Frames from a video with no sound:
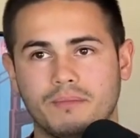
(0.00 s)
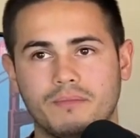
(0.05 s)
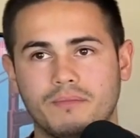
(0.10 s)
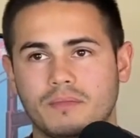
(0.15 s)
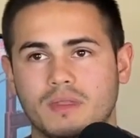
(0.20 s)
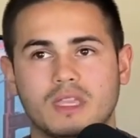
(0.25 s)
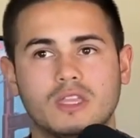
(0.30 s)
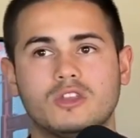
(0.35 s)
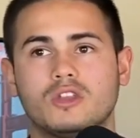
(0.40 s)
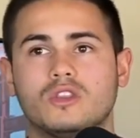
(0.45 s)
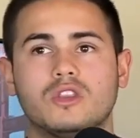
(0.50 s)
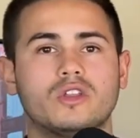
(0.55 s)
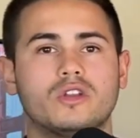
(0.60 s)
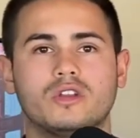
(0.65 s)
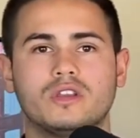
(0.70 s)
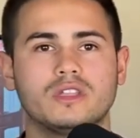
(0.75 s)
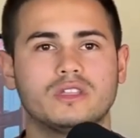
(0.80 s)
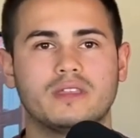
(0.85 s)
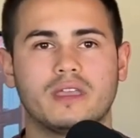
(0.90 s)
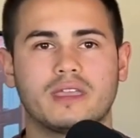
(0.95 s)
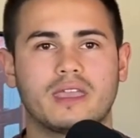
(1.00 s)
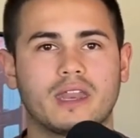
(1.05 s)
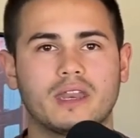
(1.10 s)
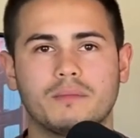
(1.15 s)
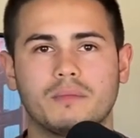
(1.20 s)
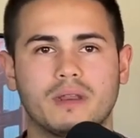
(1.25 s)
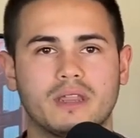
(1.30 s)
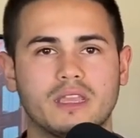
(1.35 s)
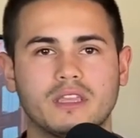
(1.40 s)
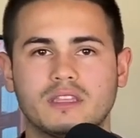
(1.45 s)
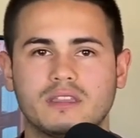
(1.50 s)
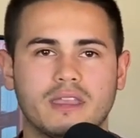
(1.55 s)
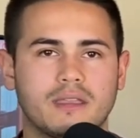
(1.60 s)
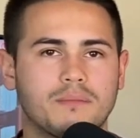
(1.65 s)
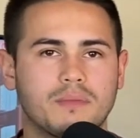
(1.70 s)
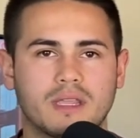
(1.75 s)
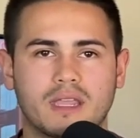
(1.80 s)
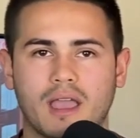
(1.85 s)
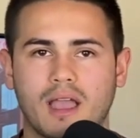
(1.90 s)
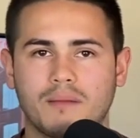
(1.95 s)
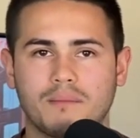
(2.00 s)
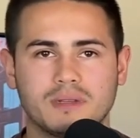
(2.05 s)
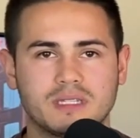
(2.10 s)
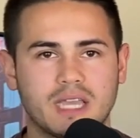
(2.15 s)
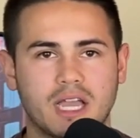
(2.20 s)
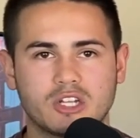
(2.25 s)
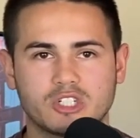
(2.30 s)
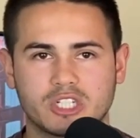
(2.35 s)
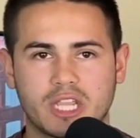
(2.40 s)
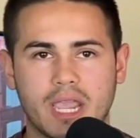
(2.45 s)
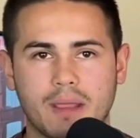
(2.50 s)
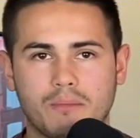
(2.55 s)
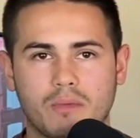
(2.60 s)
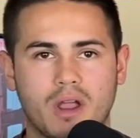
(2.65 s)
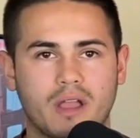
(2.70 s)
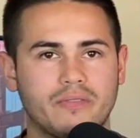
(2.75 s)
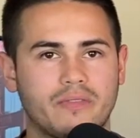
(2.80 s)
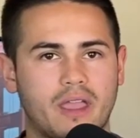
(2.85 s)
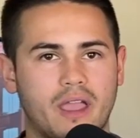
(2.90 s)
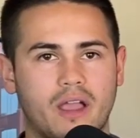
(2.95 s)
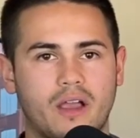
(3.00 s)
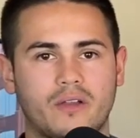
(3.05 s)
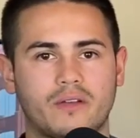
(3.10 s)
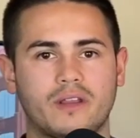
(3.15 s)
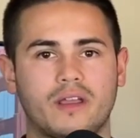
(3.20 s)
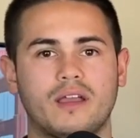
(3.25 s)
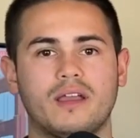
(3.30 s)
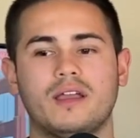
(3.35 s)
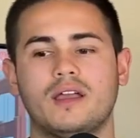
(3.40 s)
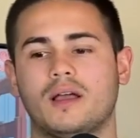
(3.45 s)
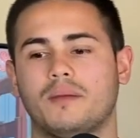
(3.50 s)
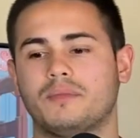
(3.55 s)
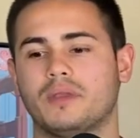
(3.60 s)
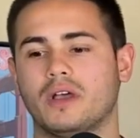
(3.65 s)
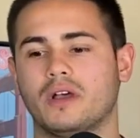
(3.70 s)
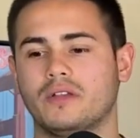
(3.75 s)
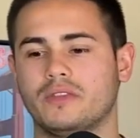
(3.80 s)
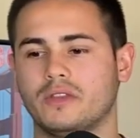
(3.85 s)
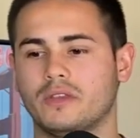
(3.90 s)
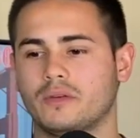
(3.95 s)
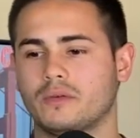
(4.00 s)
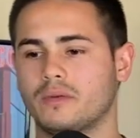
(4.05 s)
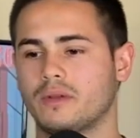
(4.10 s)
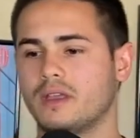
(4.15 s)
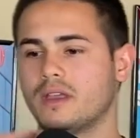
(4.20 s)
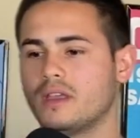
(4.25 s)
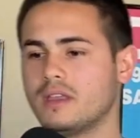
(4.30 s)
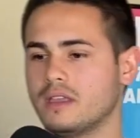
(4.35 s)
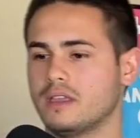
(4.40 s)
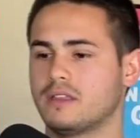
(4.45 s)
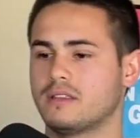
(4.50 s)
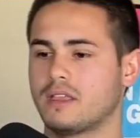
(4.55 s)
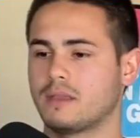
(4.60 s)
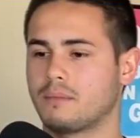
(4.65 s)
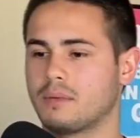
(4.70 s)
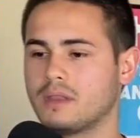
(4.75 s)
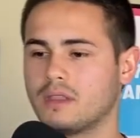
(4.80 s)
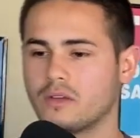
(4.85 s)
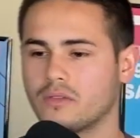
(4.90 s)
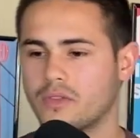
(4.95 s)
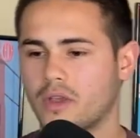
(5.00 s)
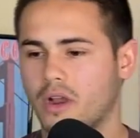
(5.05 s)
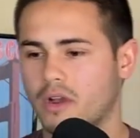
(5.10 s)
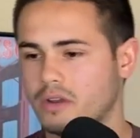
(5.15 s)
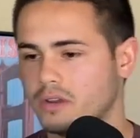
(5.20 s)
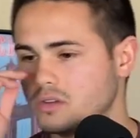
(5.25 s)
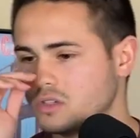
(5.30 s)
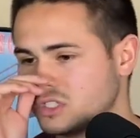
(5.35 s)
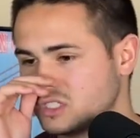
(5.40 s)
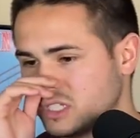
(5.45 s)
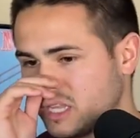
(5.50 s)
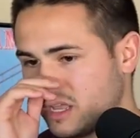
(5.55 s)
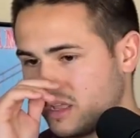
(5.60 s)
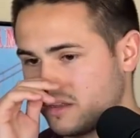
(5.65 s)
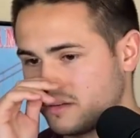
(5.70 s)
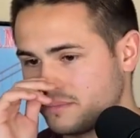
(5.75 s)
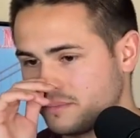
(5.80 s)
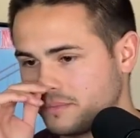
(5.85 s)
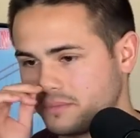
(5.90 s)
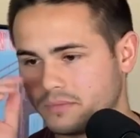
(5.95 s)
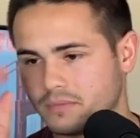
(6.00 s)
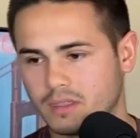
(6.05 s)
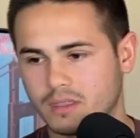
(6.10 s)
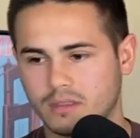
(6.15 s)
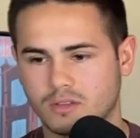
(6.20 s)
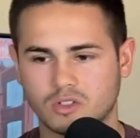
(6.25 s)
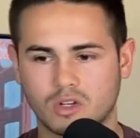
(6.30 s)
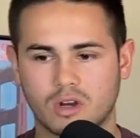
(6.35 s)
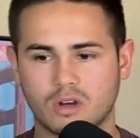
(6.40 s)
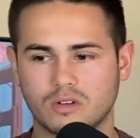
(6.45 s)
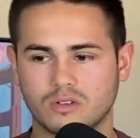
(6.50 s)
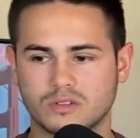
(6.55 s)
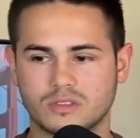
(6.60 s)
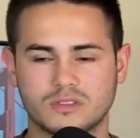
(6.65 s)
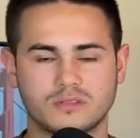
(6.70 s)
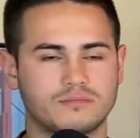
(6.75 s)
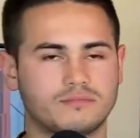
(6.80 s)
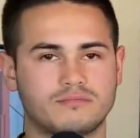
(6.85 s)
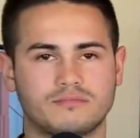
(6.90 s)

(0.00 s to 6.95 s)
he could literally take anybody. He can take Mateusz Gamrot down. I'm telling you. He can take Beneil Dariush down, Charles,